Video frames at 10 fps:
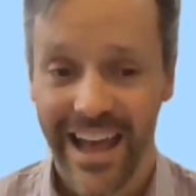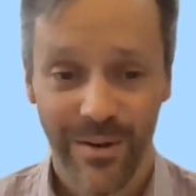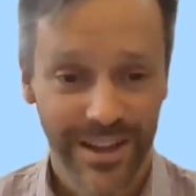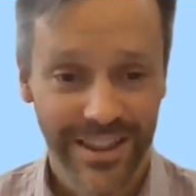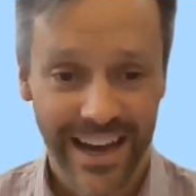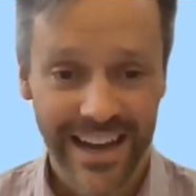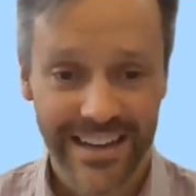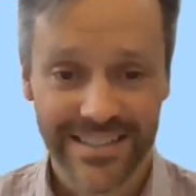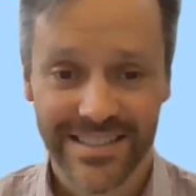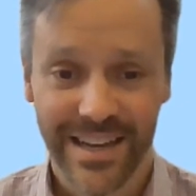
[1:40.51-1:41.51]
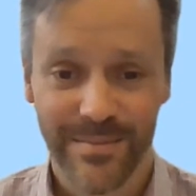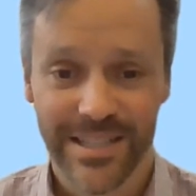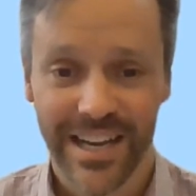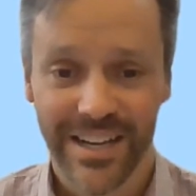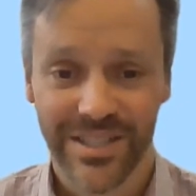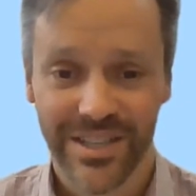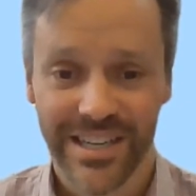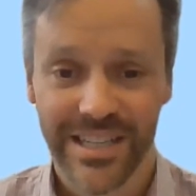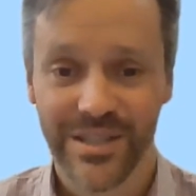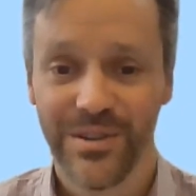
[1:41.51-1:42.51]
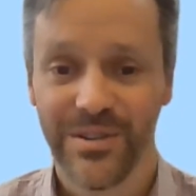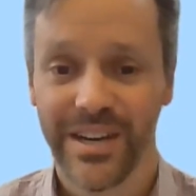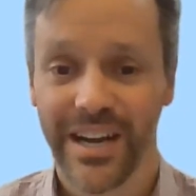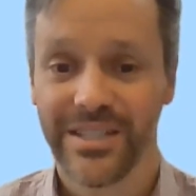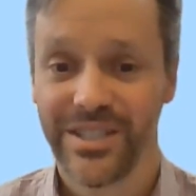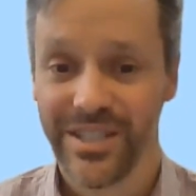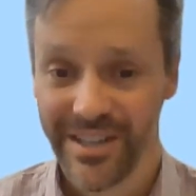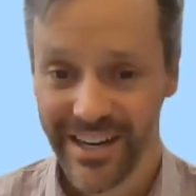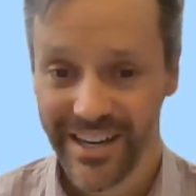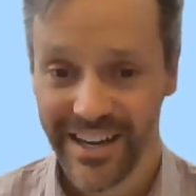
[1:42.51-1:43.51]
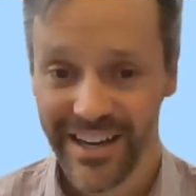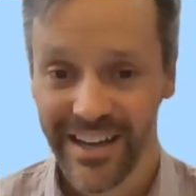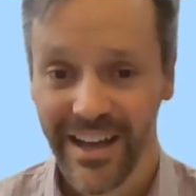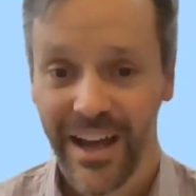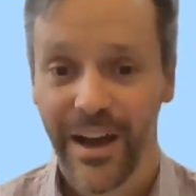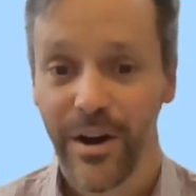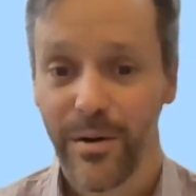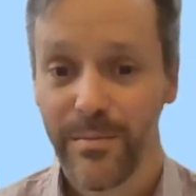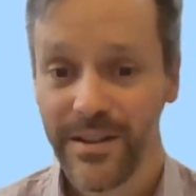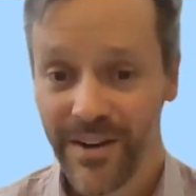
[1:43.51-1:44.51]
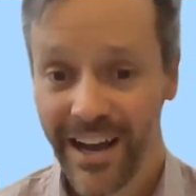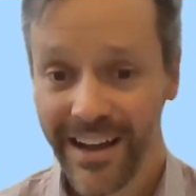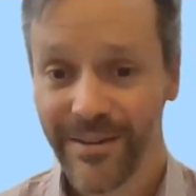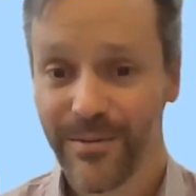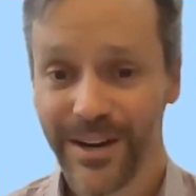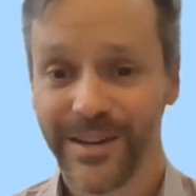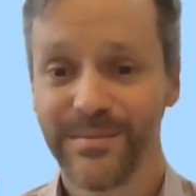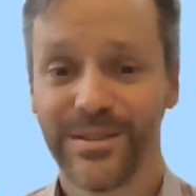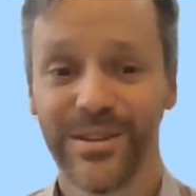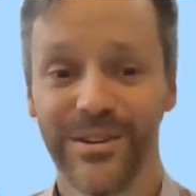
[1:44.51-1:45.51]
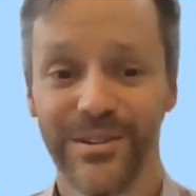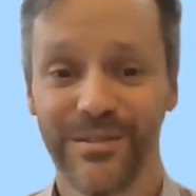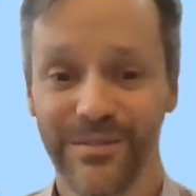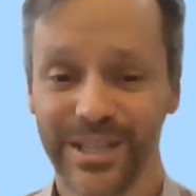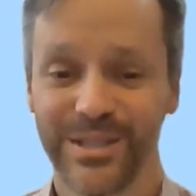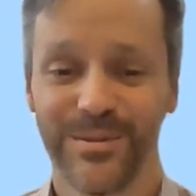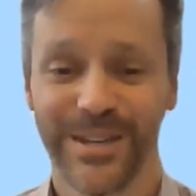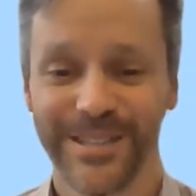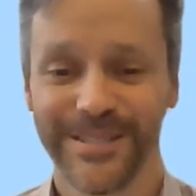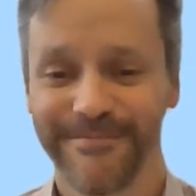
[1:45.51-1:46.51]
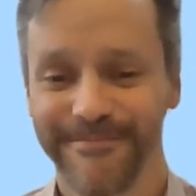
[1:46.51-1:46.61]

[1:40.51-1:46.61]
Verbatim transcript: And with that, it's time to take a journey to Nigeria. Obalua, welcome to Reach the World.